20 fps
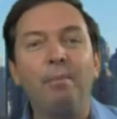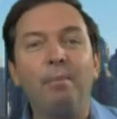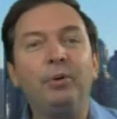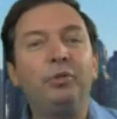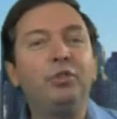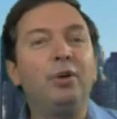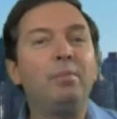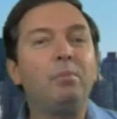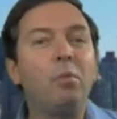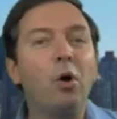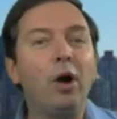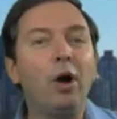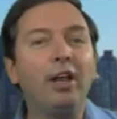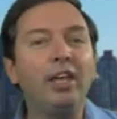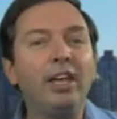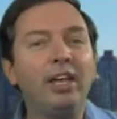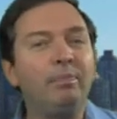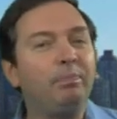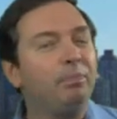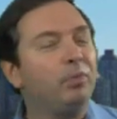but the
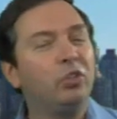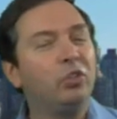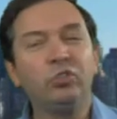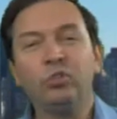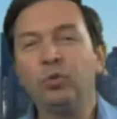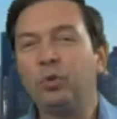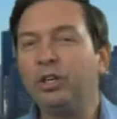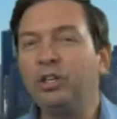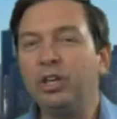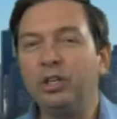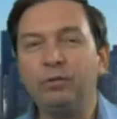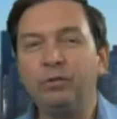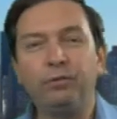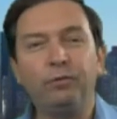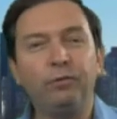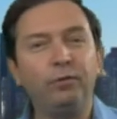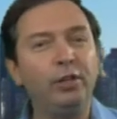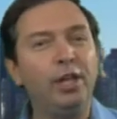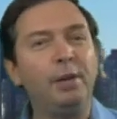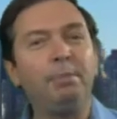market sort of just
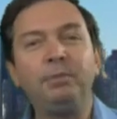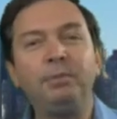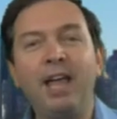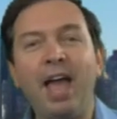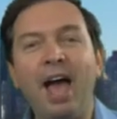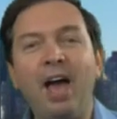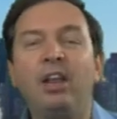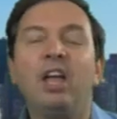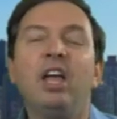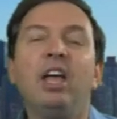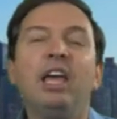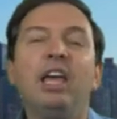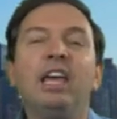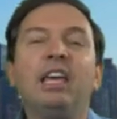flipped out.